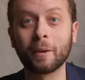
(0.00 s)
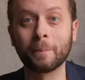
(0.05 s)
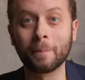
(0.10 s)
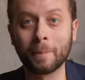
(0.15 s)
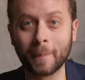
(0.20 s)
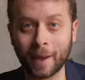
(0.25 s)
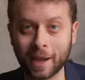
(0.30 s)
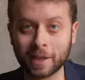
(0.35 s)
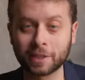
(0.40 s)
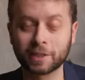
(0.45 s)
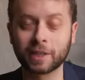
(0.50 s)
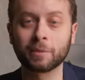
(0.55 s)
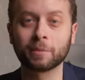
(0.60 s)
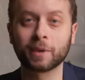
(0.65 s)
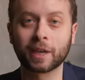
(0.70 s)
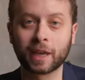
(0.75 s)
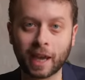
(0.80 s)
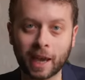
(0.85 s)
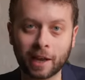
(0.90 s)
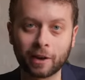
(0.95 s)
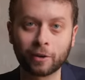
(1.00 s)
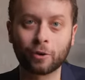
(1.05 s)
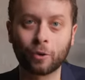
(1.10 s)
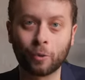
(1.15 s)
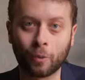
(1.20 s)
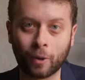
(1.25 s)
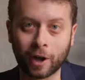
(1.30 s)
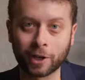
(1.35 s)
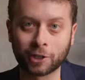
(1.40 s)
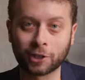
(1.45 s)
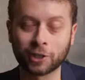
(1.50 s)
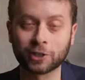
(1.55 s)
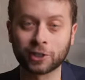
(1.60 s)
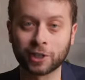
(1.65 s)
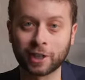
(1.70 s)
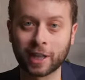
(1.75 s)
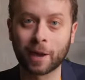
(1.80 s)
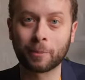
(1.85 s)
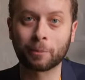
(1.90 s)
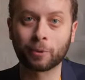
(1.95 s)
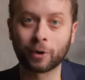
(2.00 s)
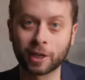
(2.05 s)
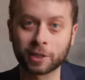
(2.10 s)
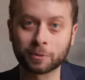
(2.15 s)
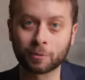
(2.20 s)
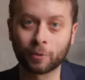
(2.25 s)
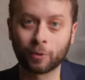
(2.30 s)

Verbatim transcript: amazing mechanical watches in that price